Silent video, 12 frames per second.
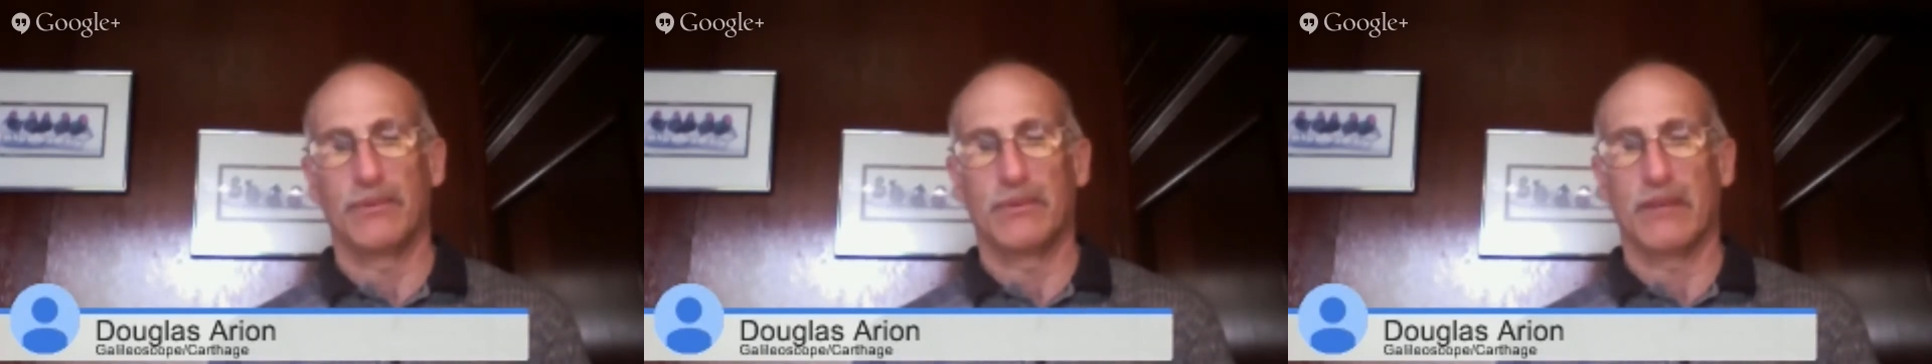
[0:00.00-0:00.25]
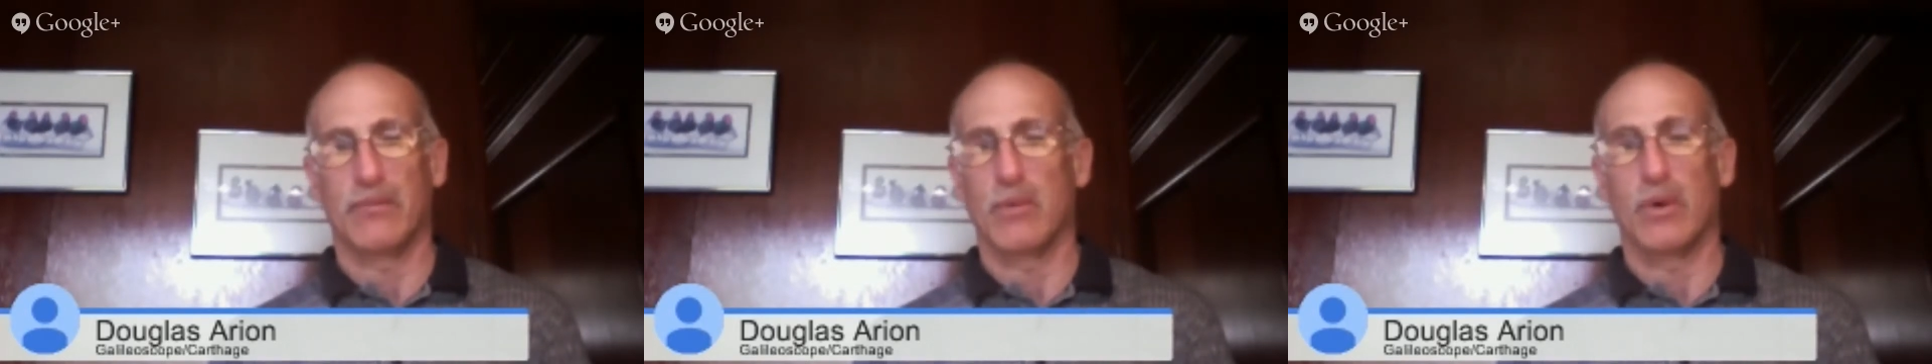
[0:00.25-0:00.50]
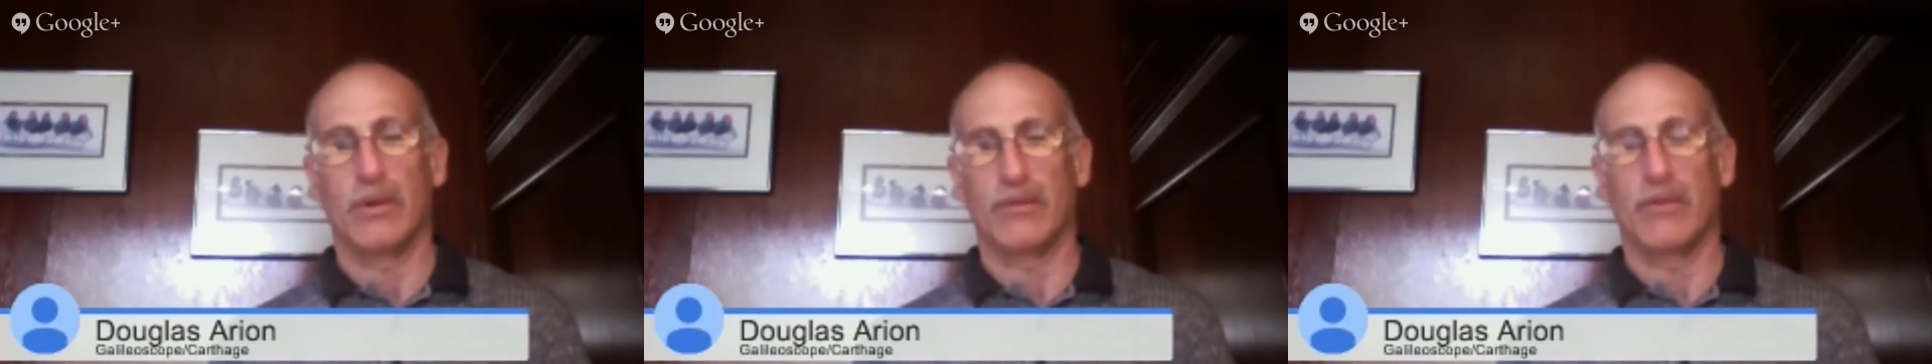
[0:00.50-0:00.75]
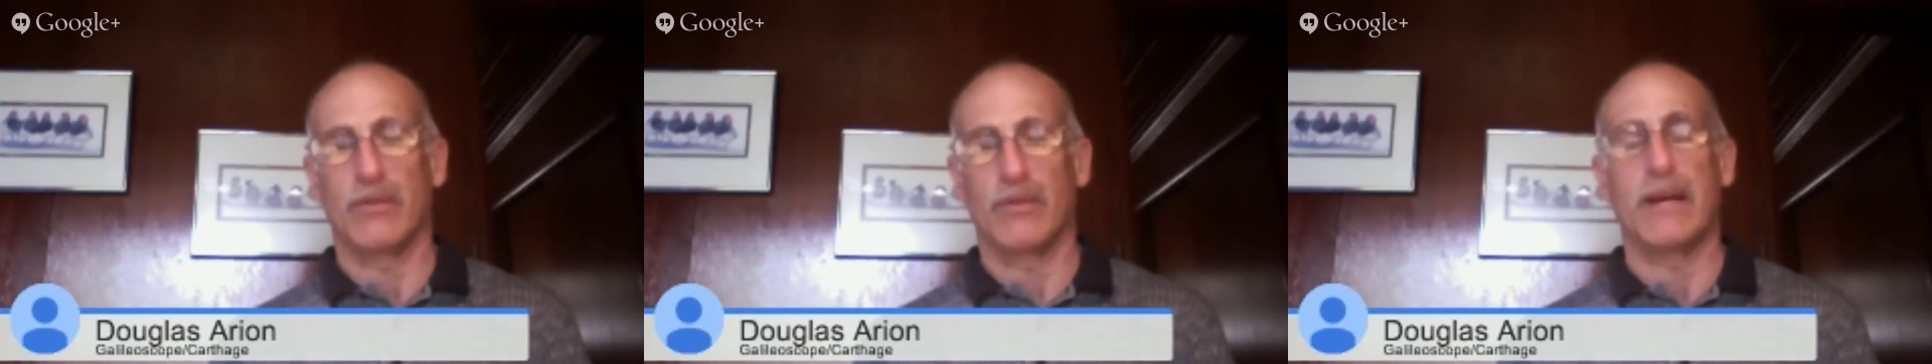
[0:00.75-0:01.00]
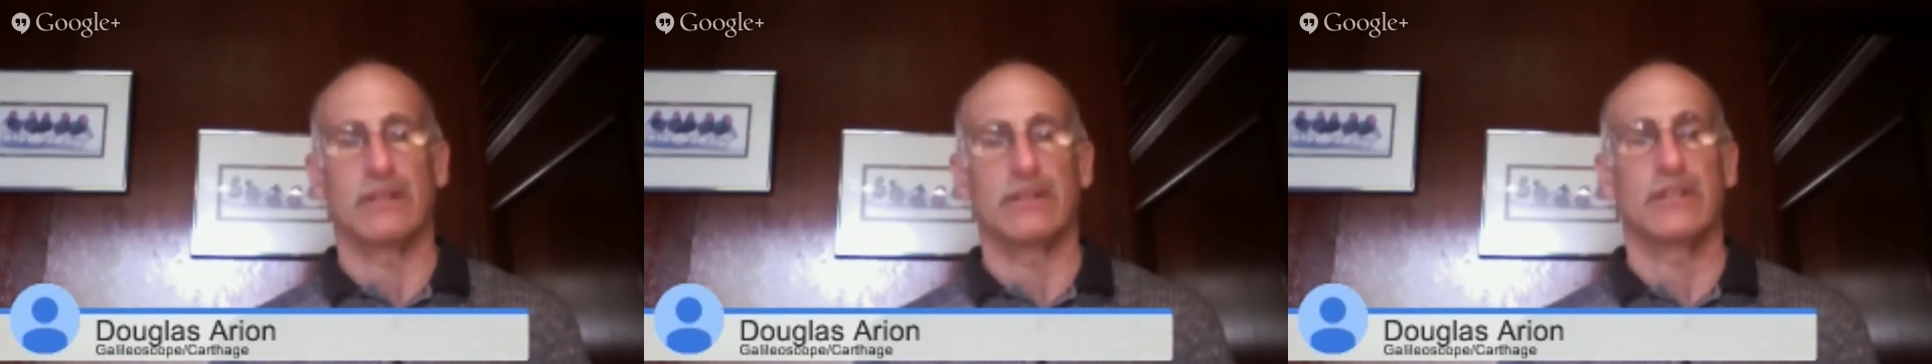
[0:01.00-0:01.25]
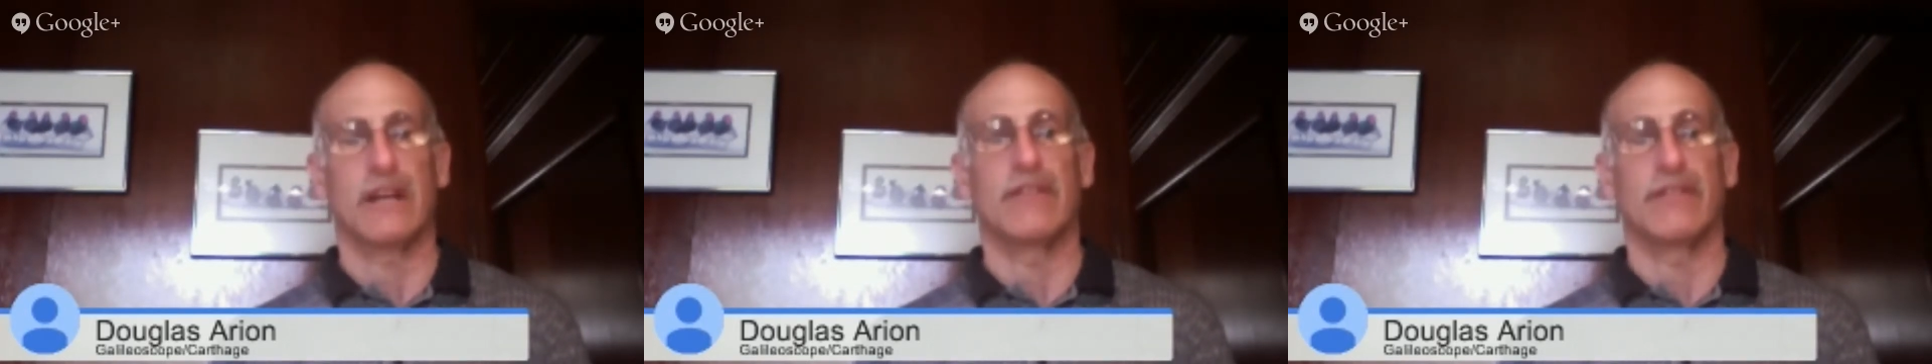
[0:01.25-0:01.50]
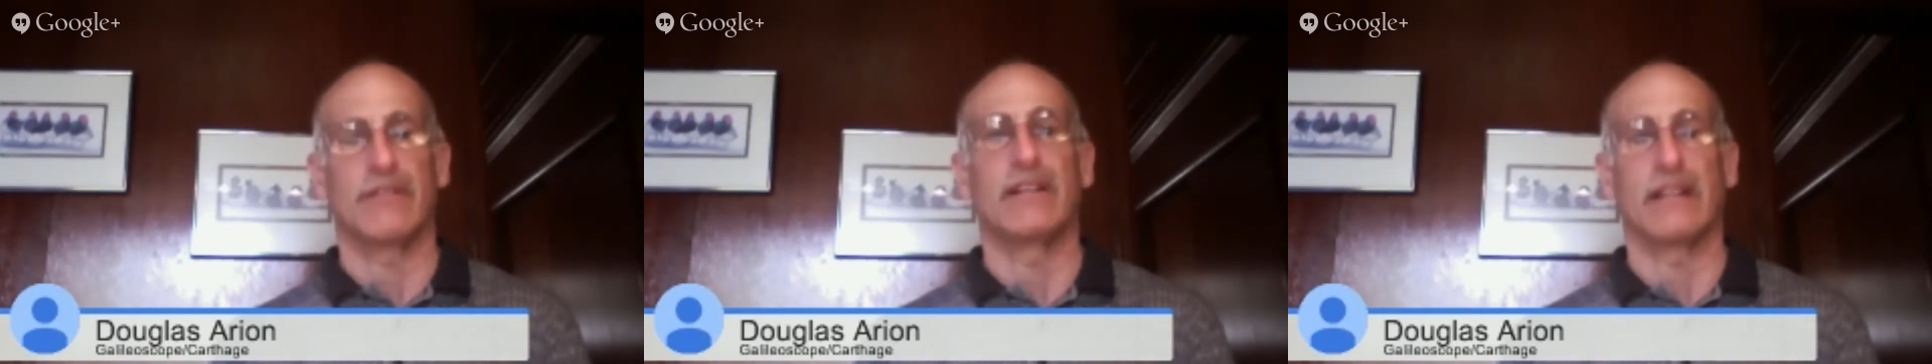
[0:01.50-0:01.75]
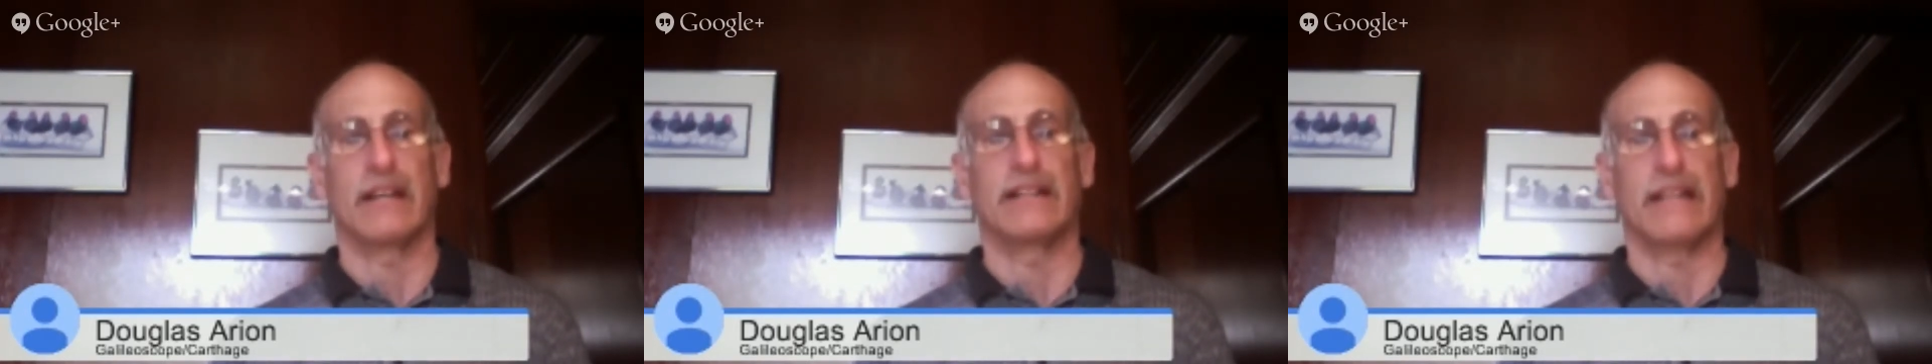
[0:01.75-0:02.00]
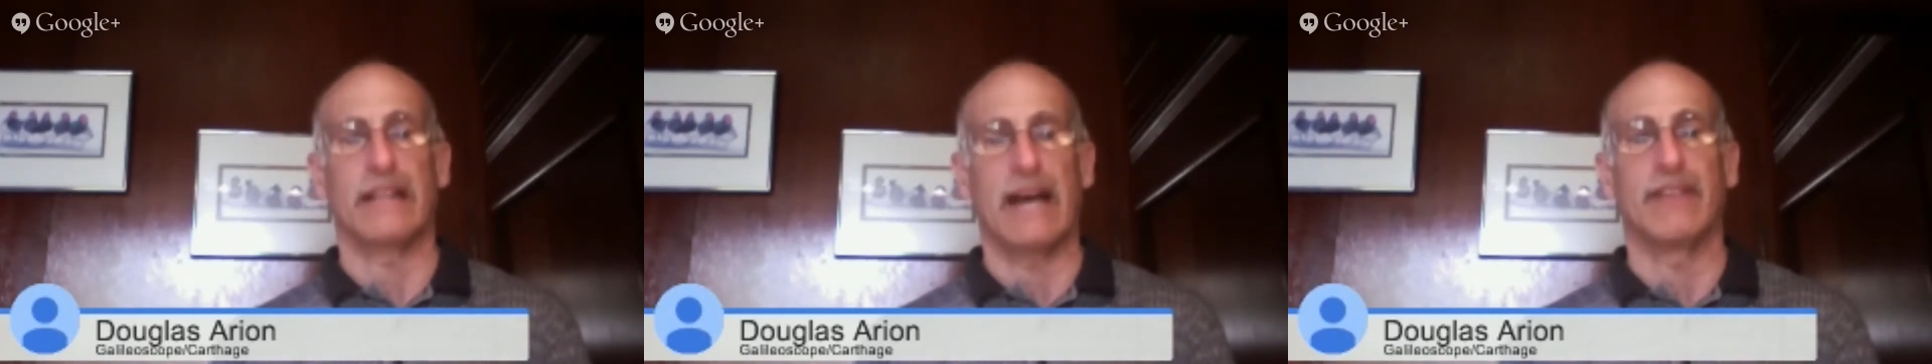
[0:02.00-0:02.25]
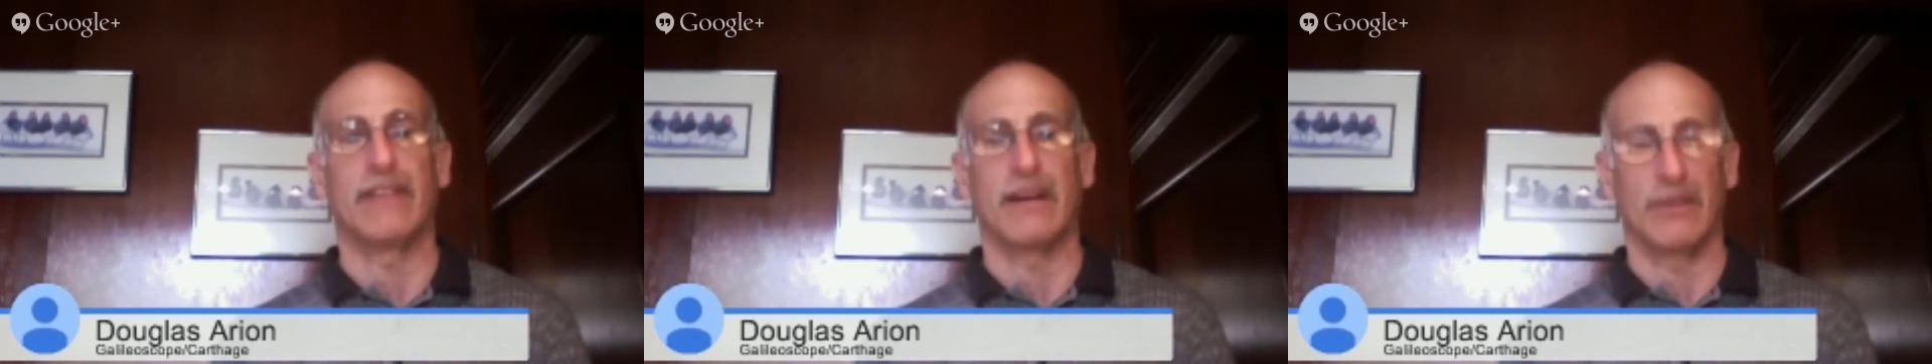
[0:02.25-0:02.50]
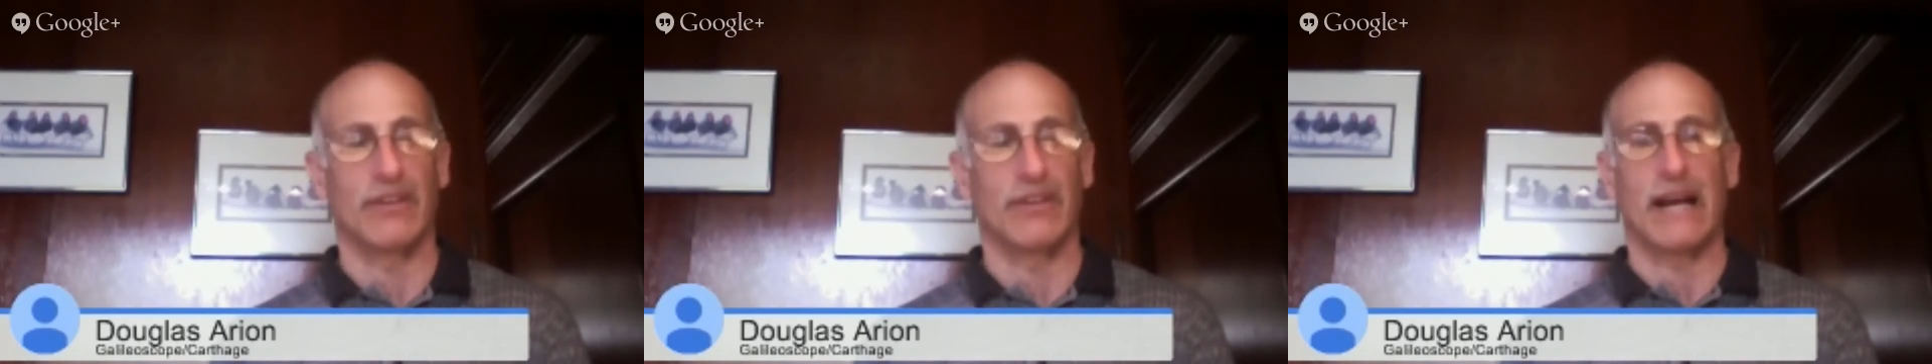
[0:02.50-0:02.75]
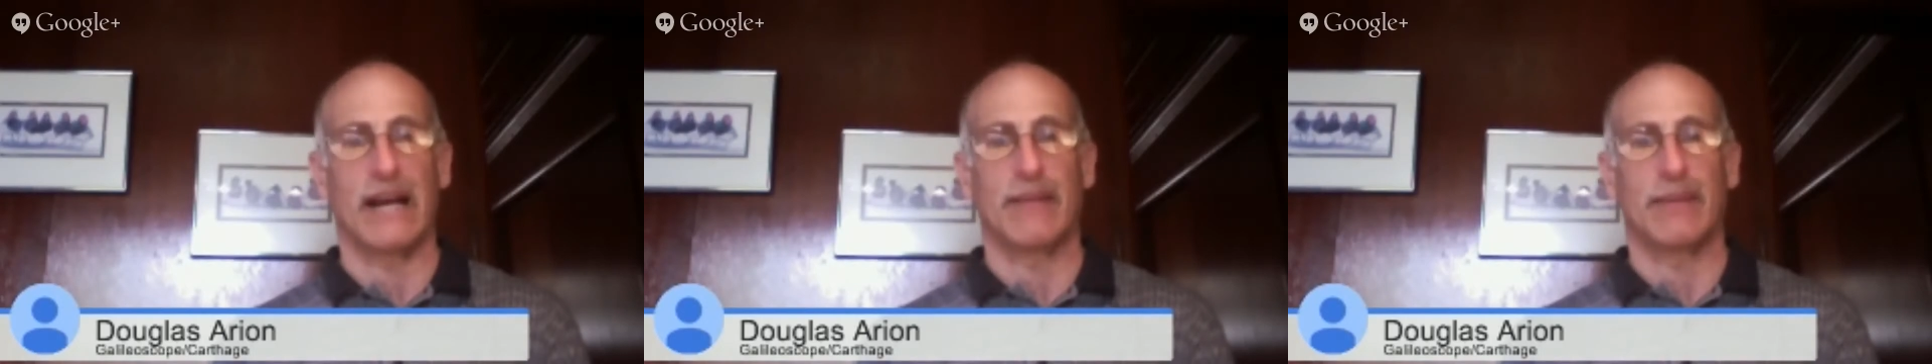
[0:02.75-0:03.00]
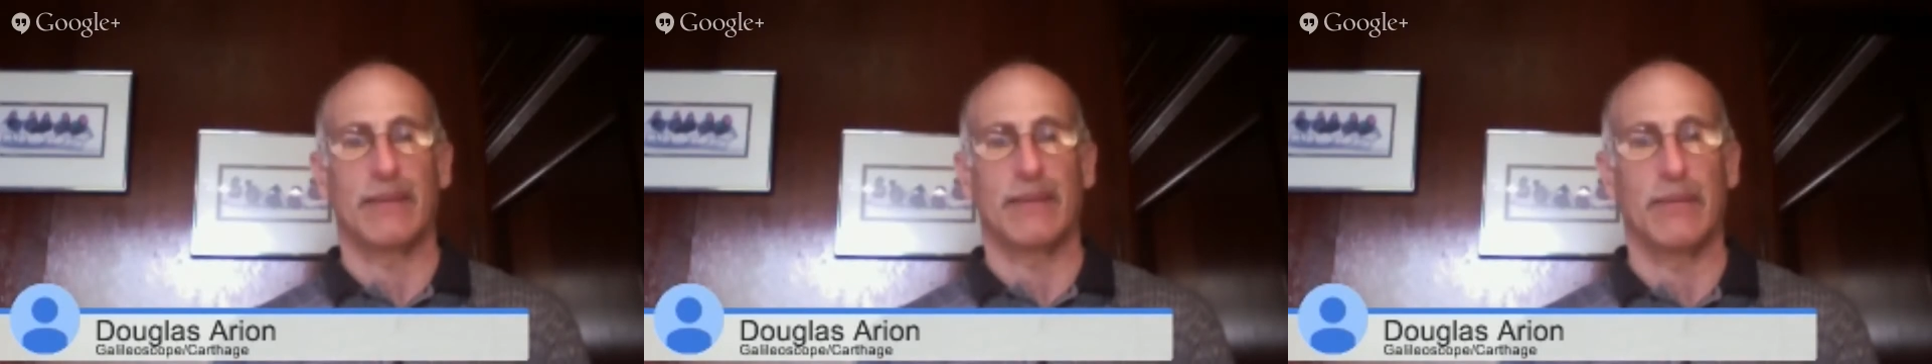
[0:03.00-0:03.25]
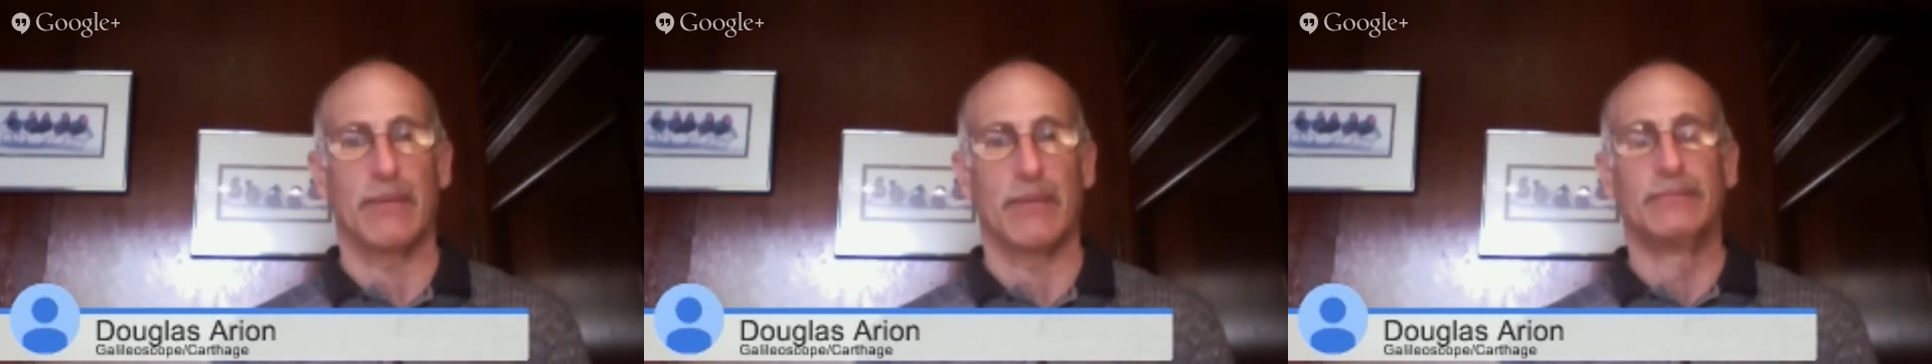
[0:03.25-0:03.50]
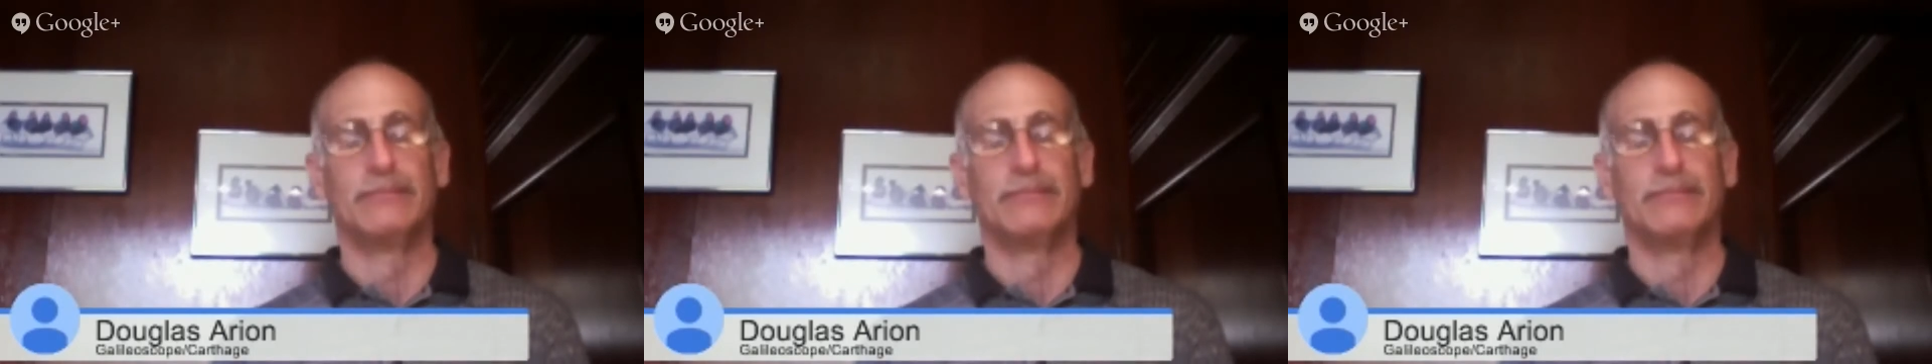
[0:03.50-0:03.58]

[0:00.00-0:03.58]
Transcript: give him more information or stuff if he'd like to have that. I'd be very happy to help out.